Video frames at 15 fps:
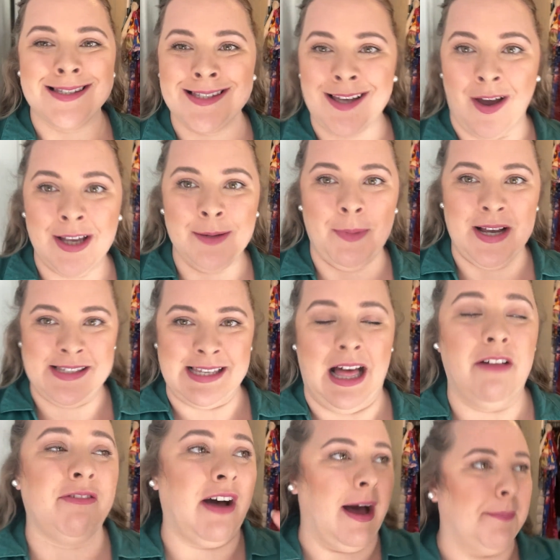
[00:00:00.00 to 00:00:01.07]
psych
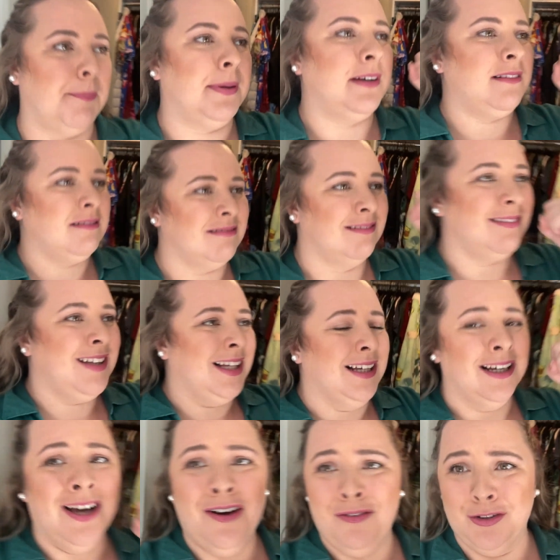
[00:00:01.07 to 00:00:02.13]
myself up
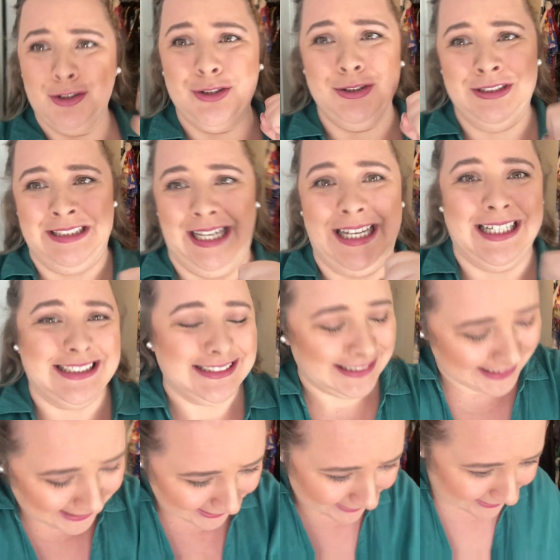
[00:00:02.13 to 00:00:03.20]
for 2 seconds.